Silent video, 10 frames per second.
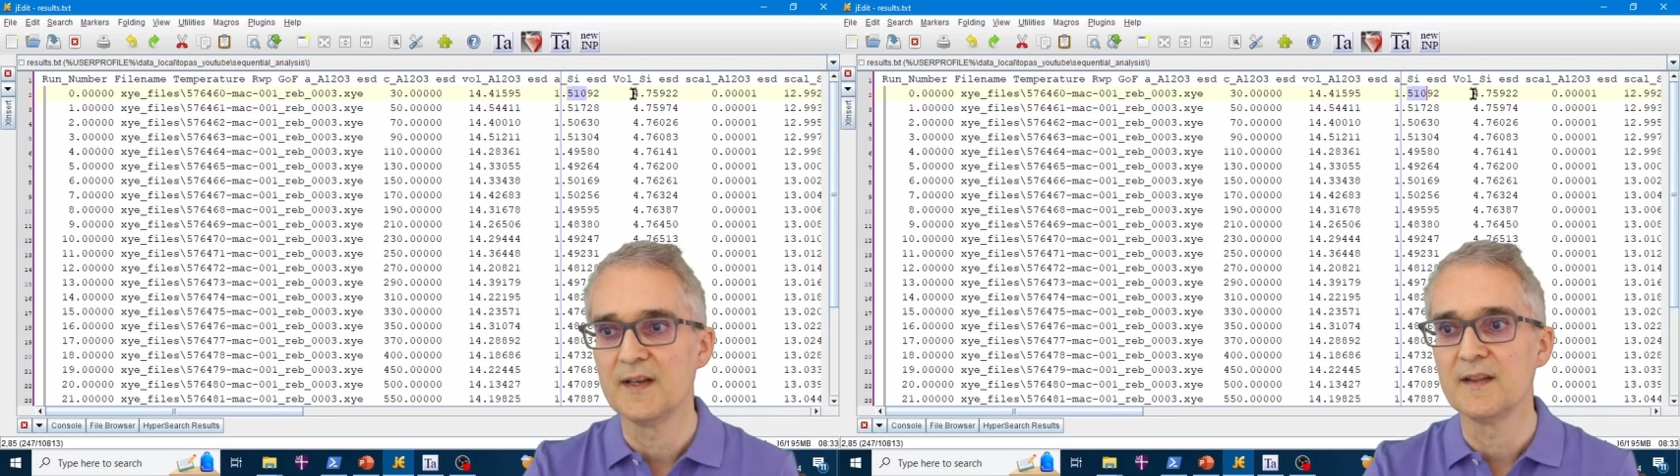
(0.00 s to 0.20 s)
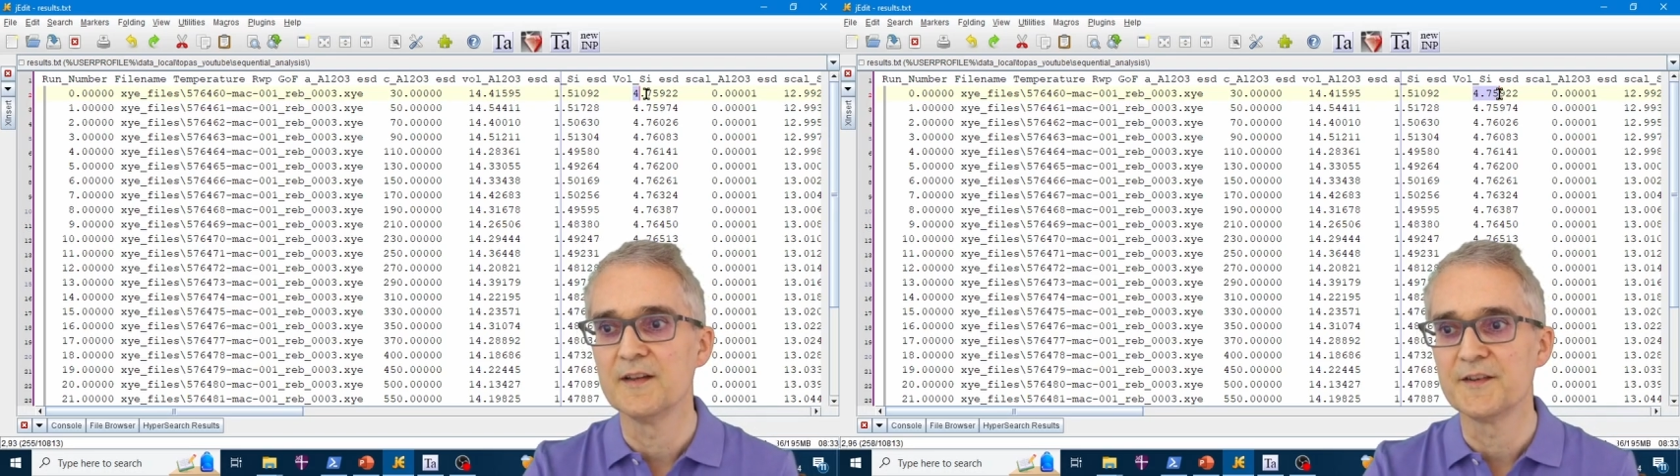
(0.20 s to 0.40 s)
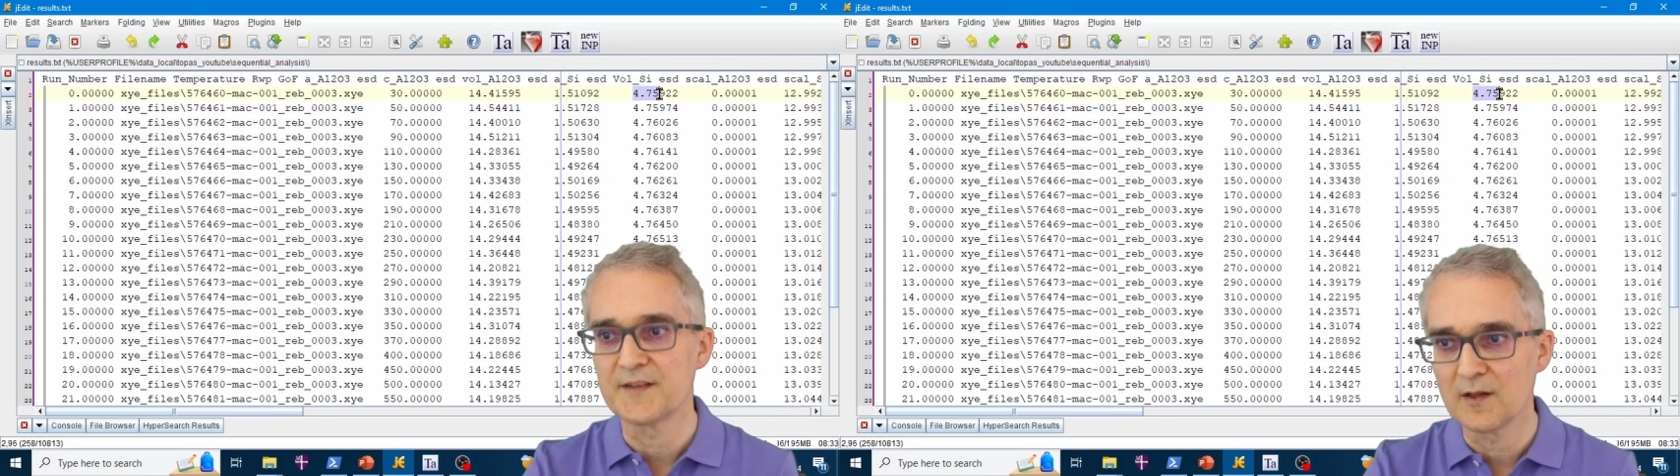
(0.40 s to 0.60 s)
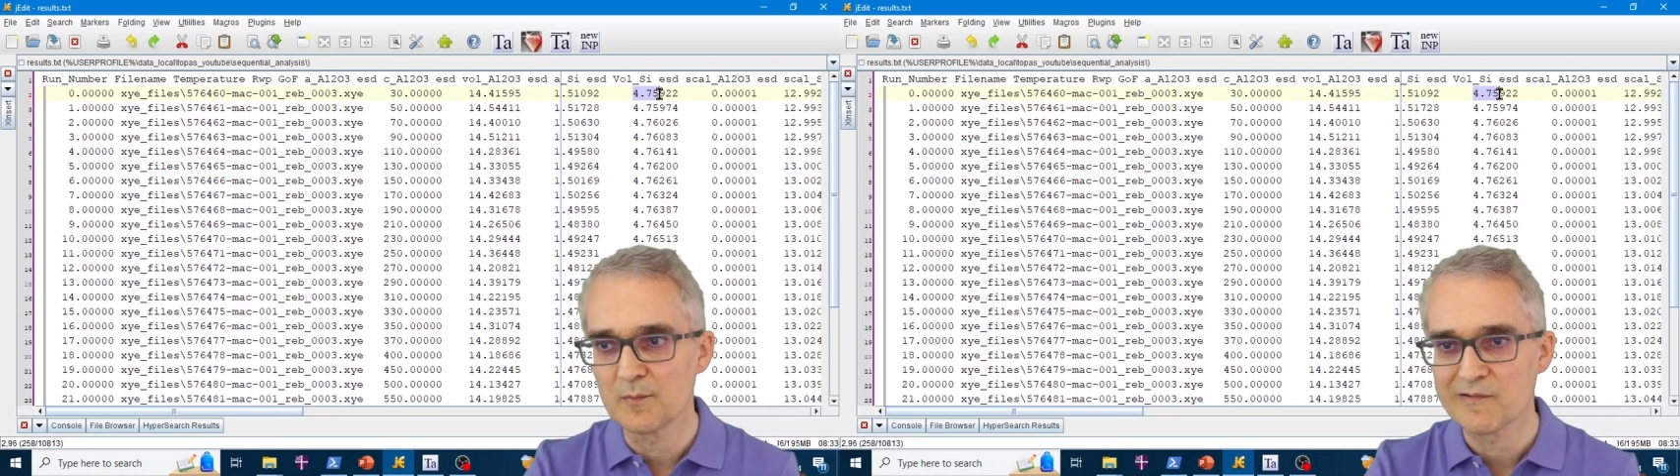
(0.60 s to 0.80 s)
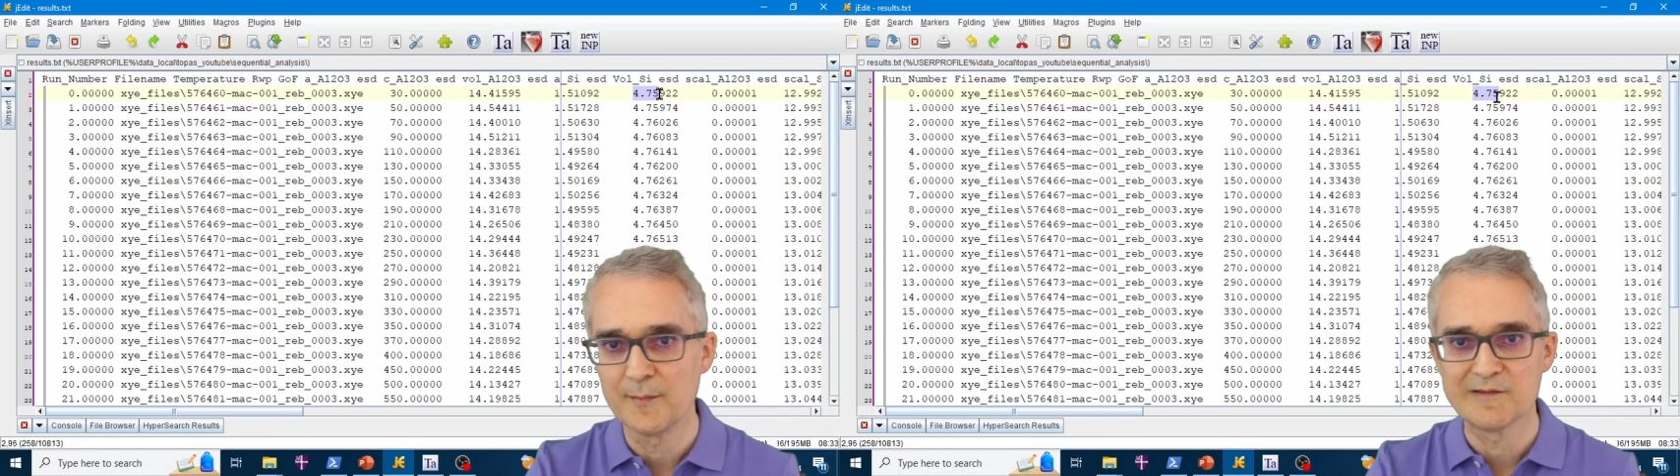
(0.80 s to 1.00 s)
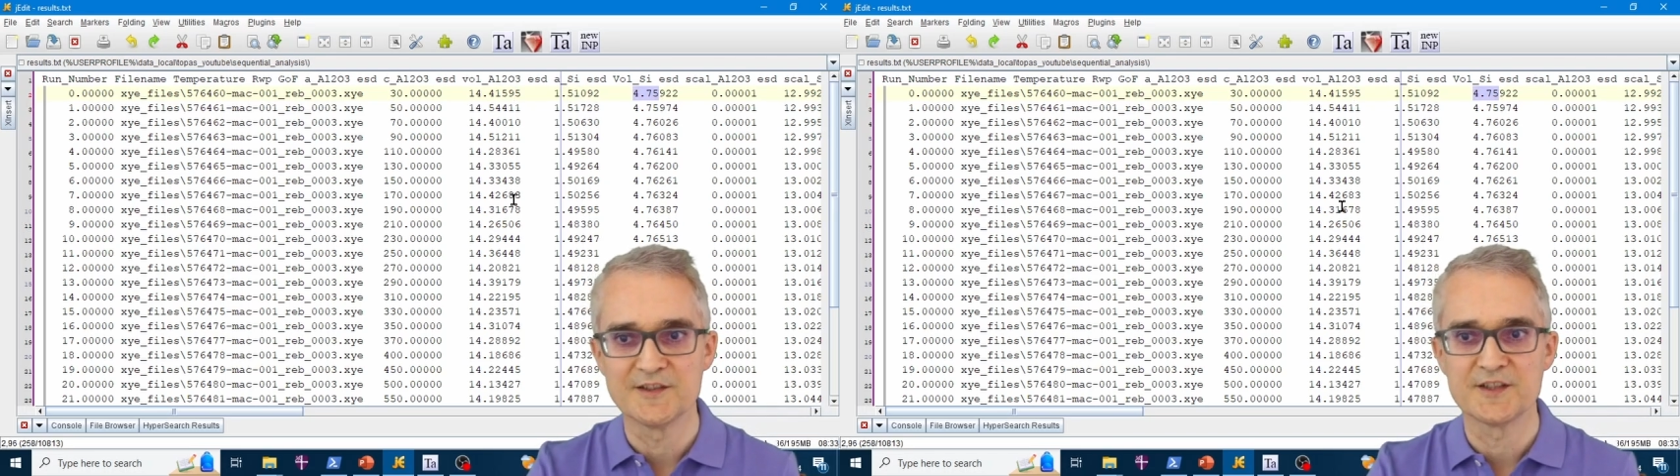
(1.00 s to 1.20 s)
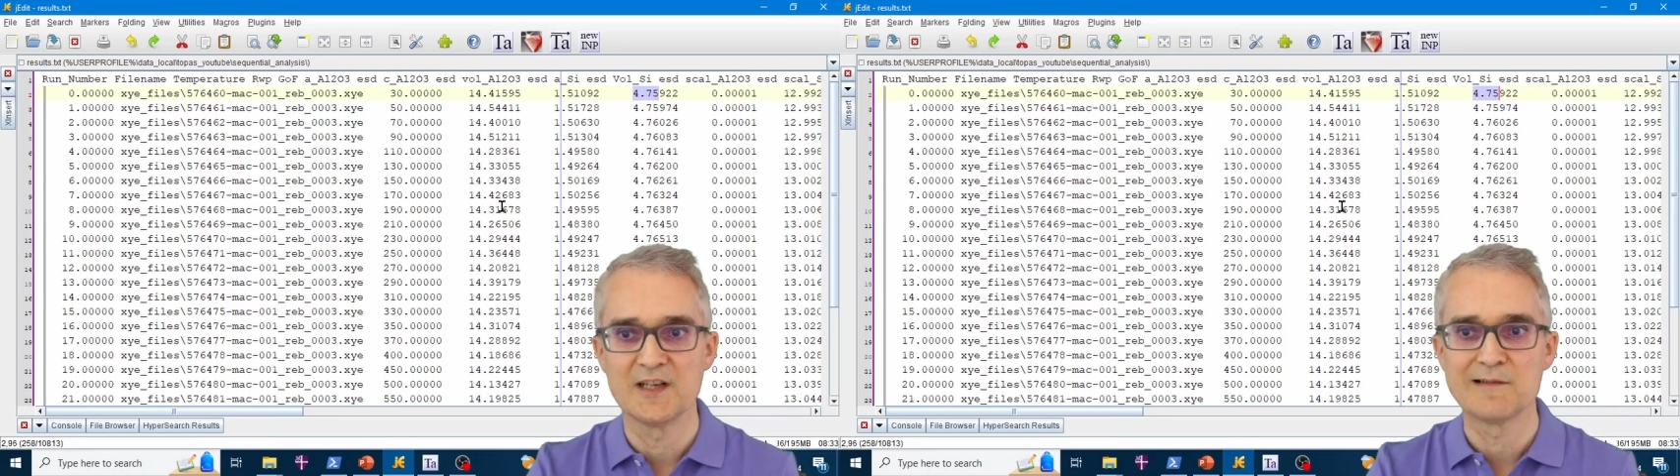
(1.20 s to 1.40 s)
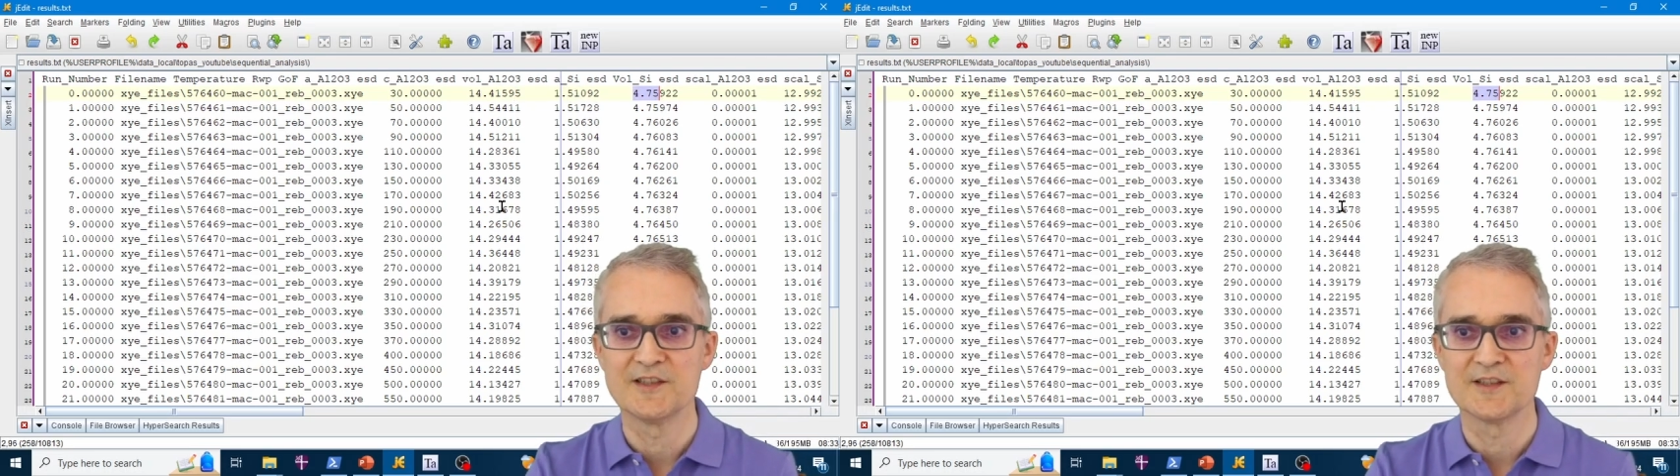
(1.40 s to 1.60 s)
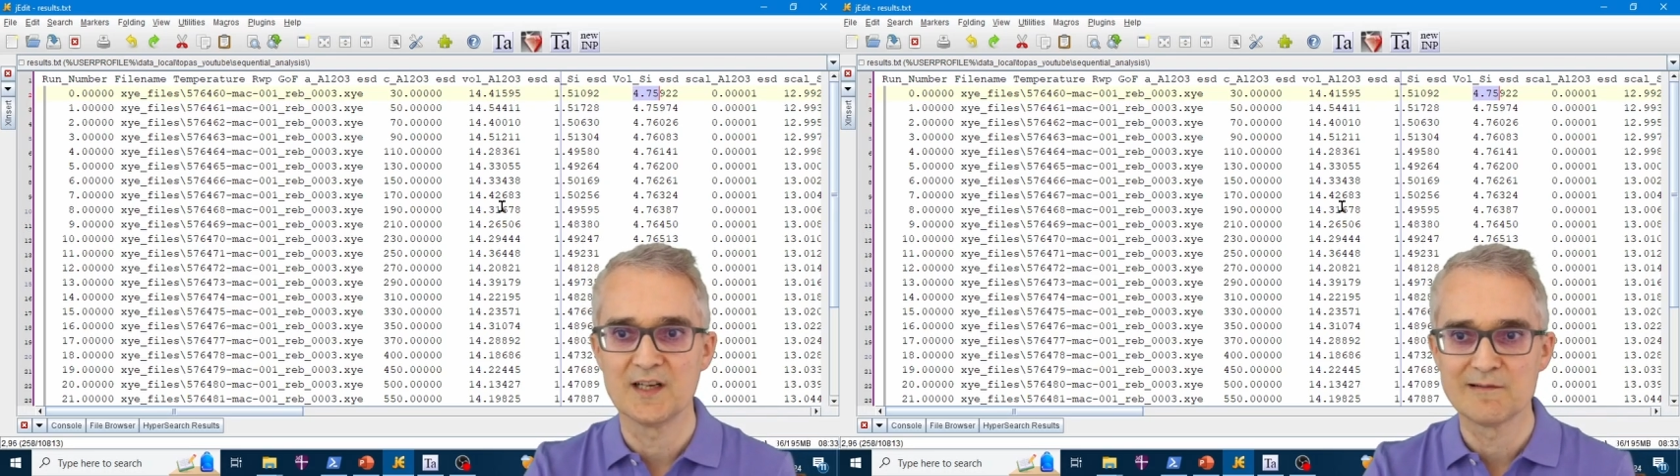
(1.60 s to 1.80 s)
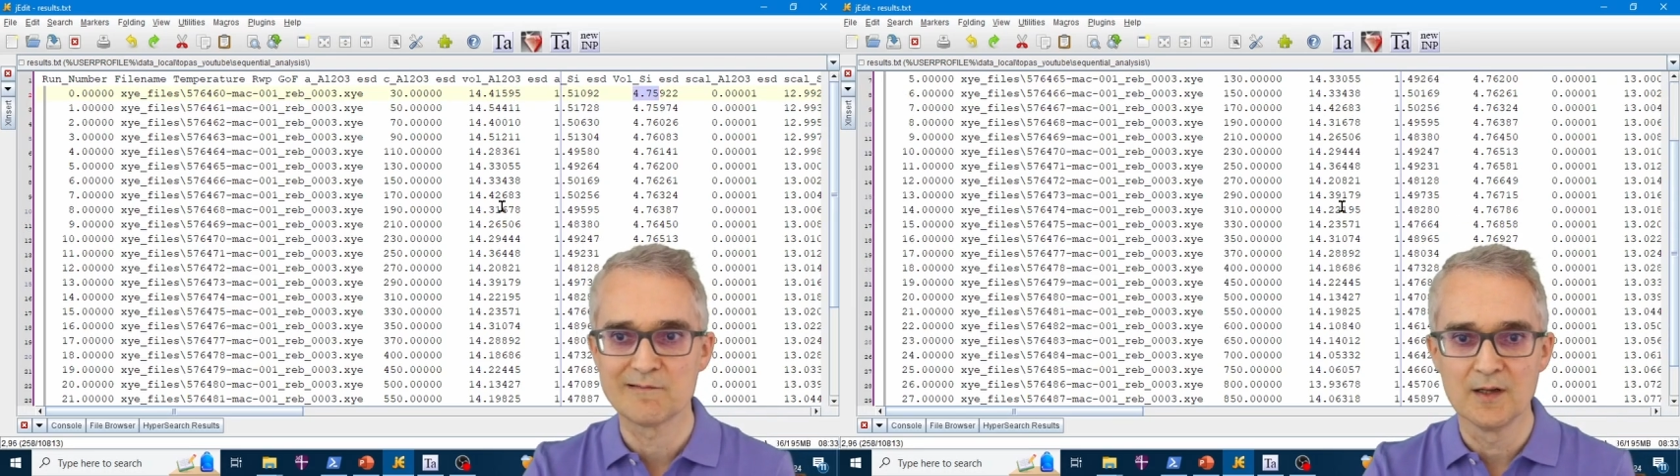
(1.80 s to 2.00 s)
the cell parameter, etc.,
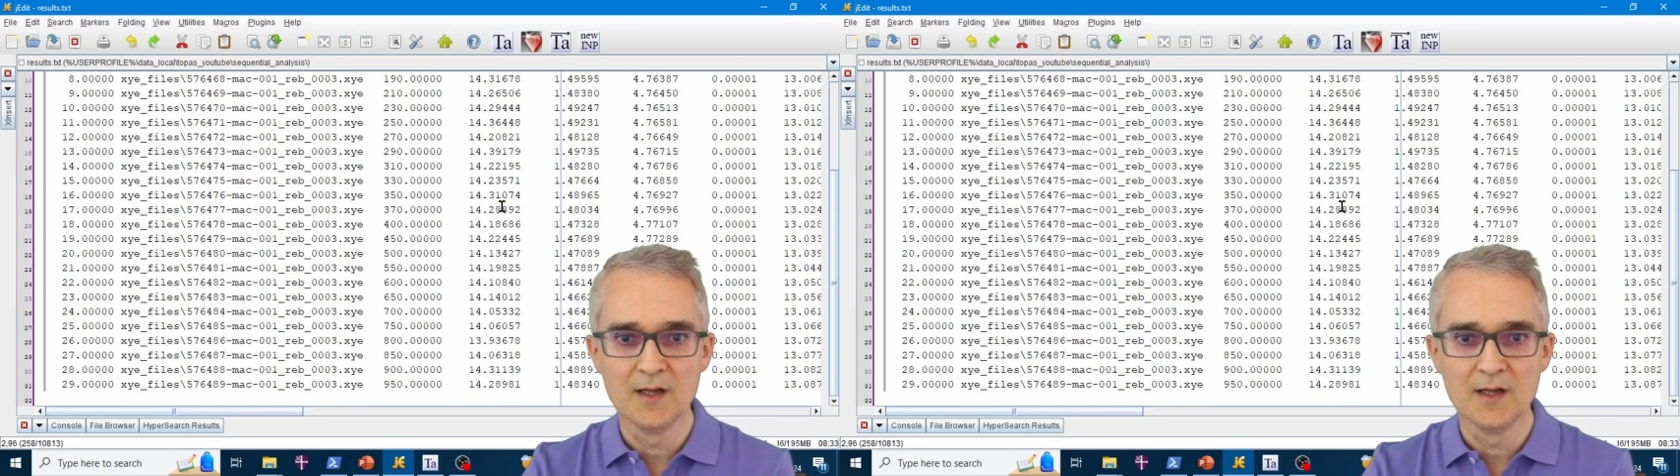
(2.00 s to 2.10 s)
etc.